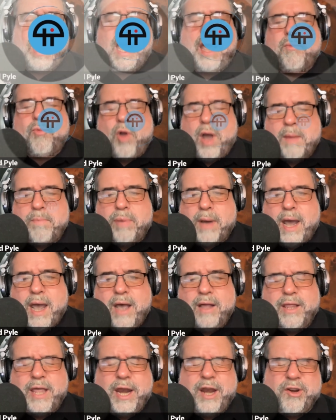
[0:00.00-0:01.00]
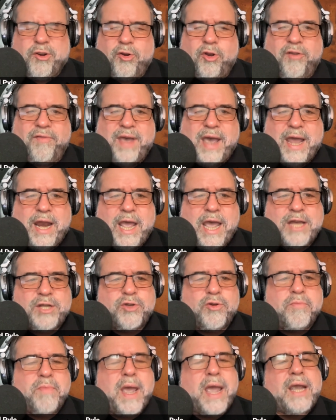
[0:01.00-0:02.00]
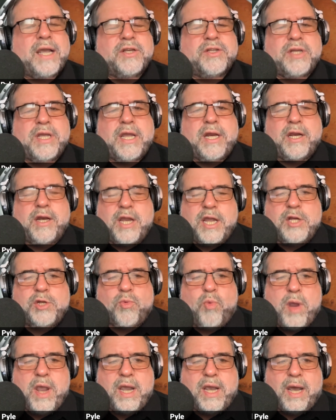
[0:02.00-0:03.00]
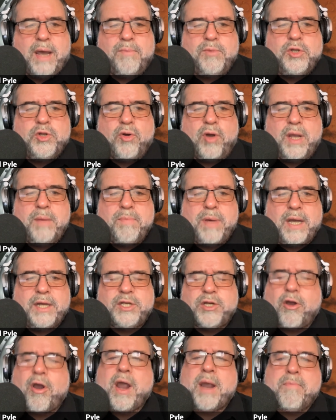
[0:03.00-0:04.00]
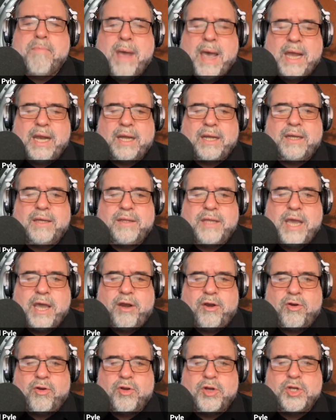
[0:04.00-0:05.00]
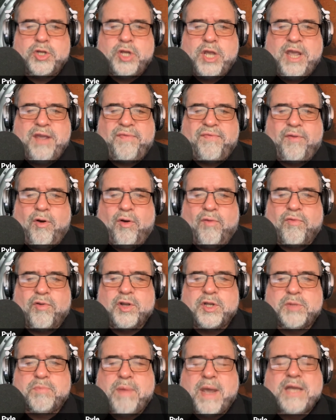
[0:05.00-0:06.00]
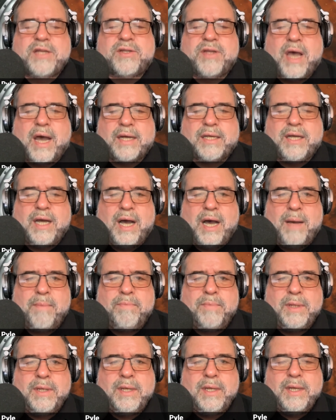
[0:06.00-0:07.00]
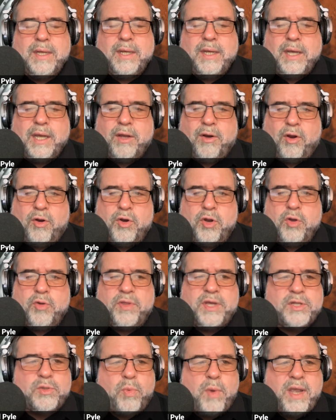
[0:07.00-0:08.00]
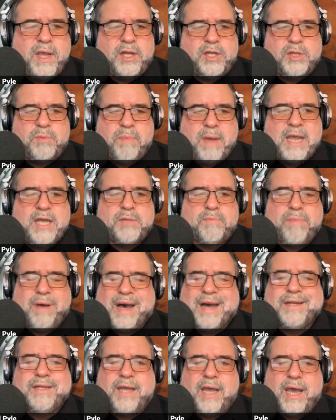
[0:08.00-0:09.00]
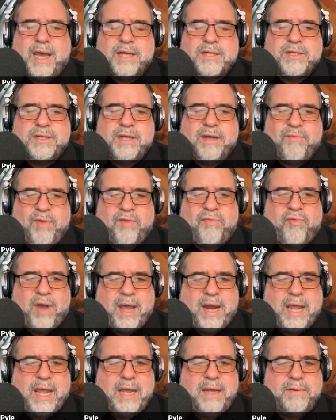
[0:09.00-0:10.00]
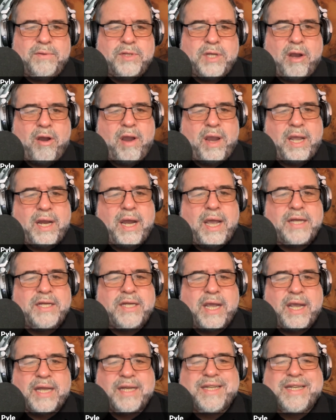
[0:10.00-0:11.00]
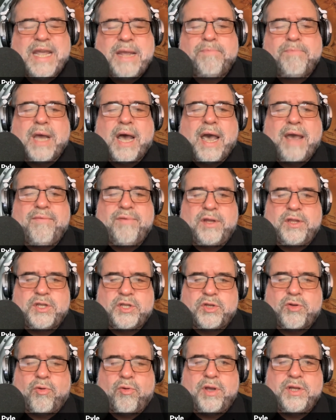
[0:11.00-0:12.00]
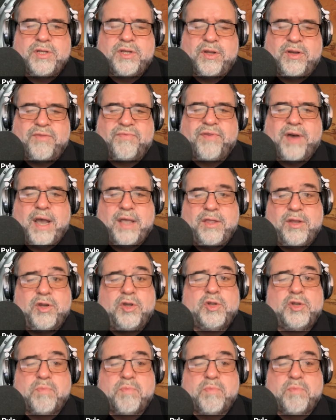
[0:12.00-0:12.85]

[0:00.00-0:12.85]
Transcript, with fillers: I'm Rod Pyle, editor of Ad Astra Magazine, and each week I'm joined by Tariq Malik, the editor in chief over at space.com, in our new This Week in Space podcast. Every Friday, Tarek and I take a deep dive into the stories that define the new